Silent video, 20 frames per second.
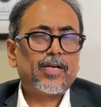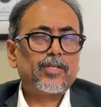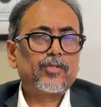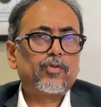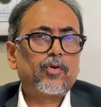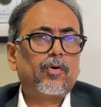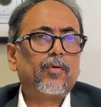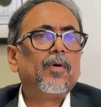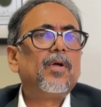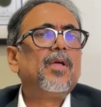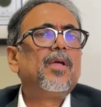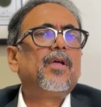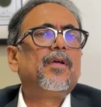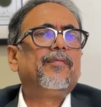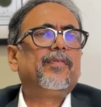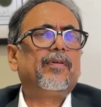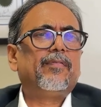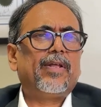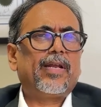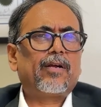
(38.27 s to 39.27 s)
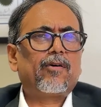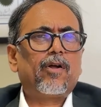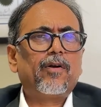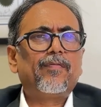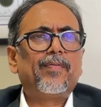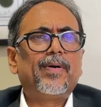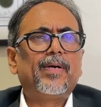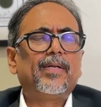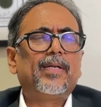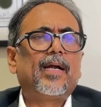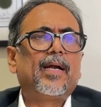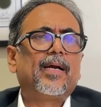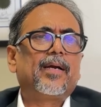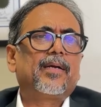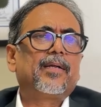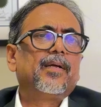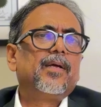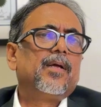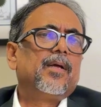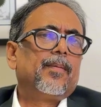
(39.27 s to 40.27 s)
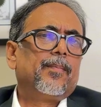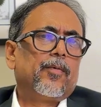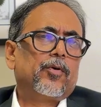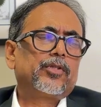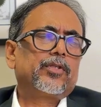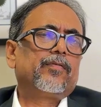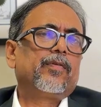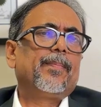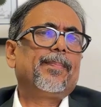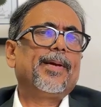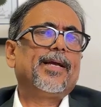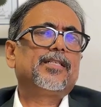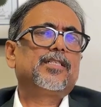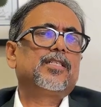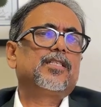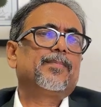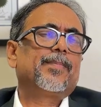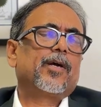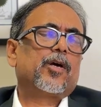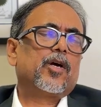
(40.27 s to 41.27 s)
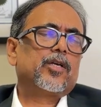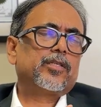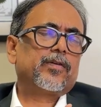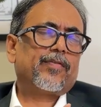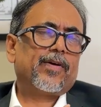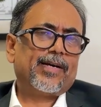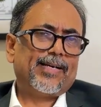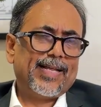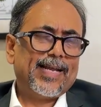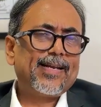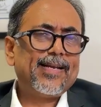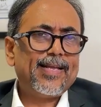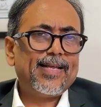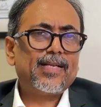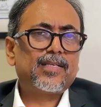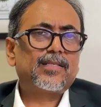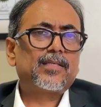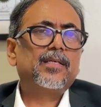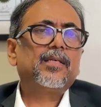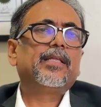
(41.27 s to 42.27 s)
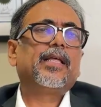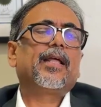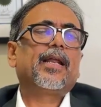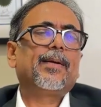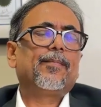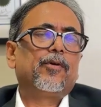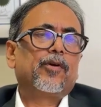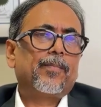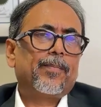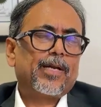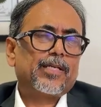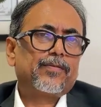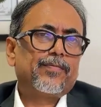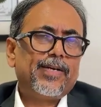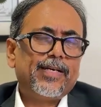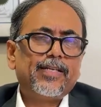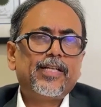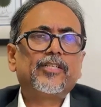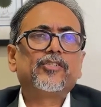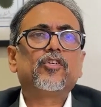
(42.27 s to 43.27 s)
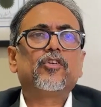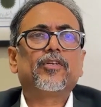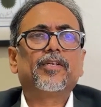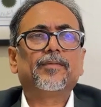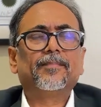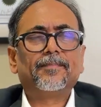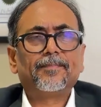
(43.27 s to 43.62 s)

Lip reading: So we are very confident that most of our patients, because of our techniques, they are able to breastfeed their children.